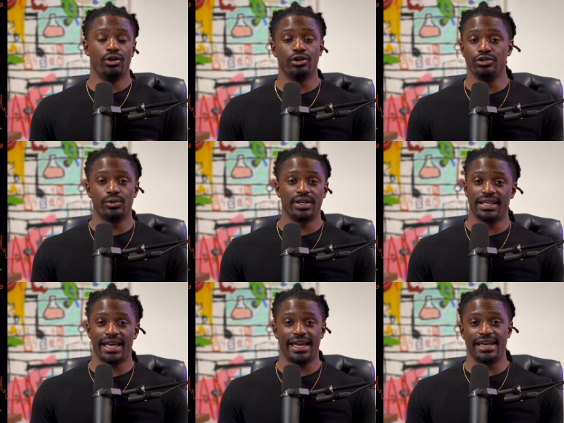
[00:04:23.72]
oil and
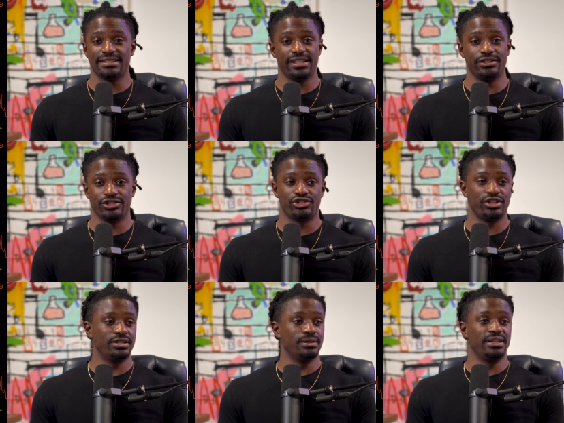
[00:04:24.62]
gas
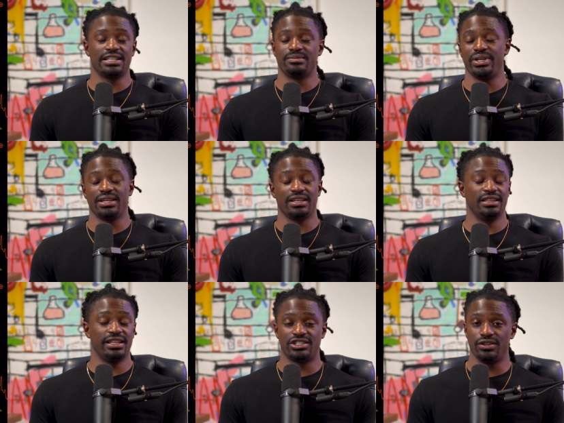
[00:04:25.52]
industry, the next big
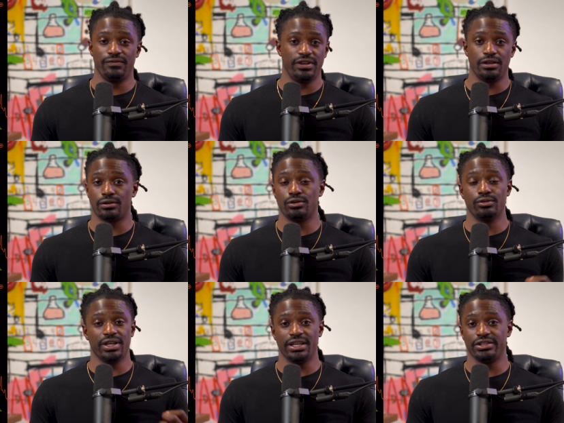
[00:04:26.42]
electric
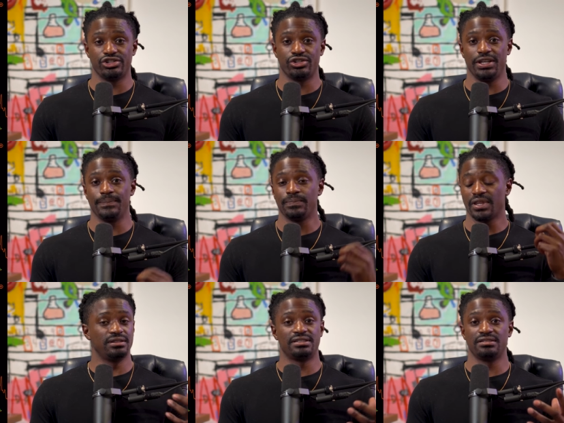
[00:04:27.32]
vehicle industry.
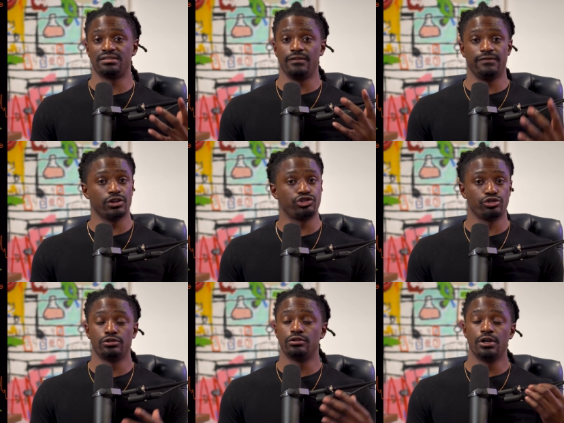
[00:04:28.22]
So this is the
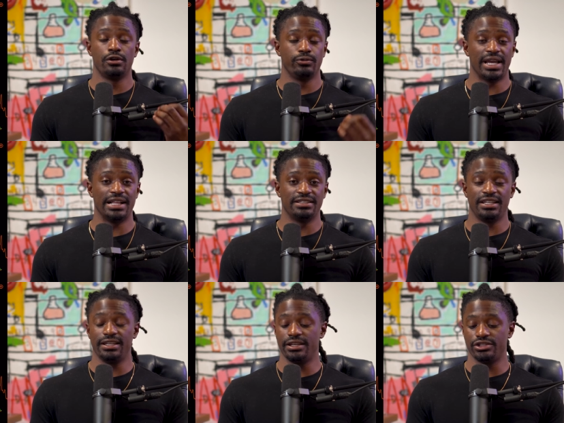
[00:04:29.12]
virtual
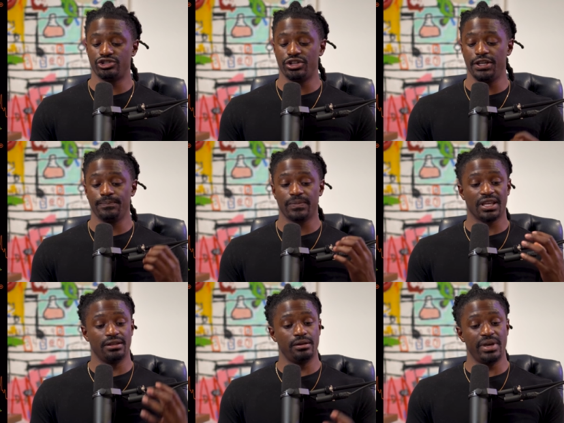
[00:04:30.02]
reality industry
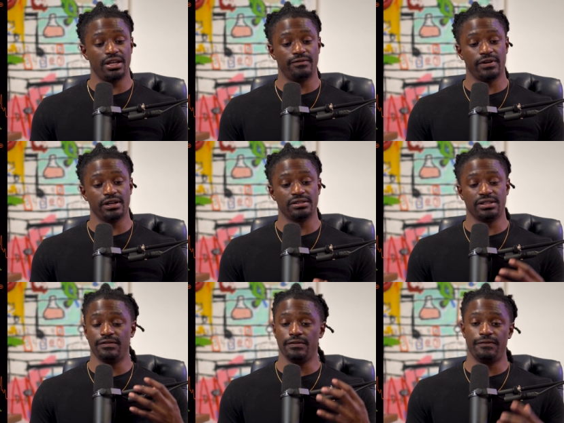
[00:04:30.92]
and the metaverse.
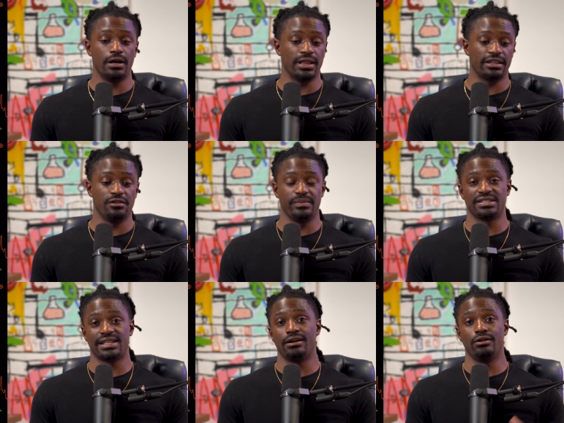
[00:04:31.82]
If you felt like you
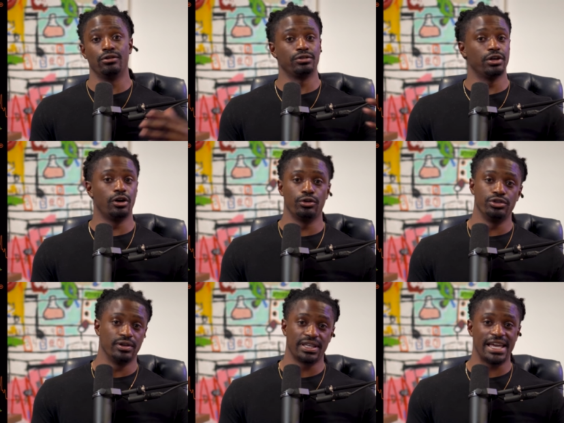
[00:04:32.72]
missed out on the
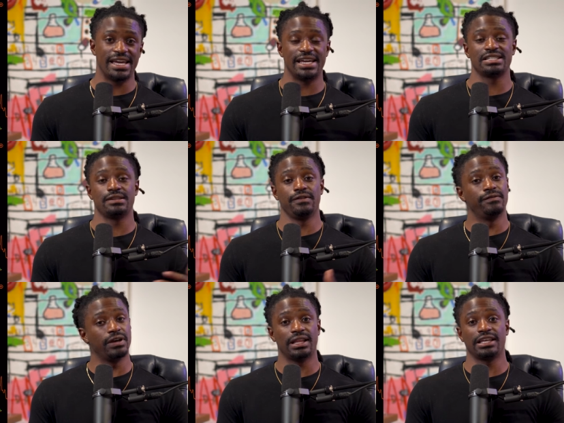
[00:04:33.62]
oil and gas, if you
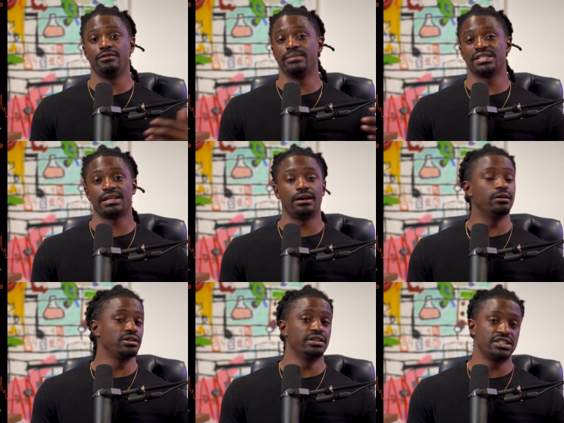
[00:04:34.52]
felt like you missed out
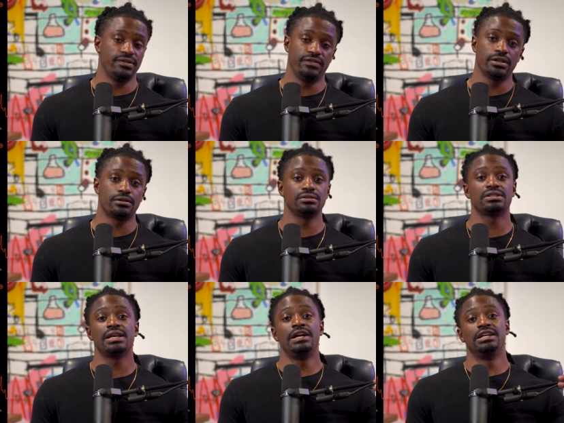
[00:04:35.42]
on electric vehicles,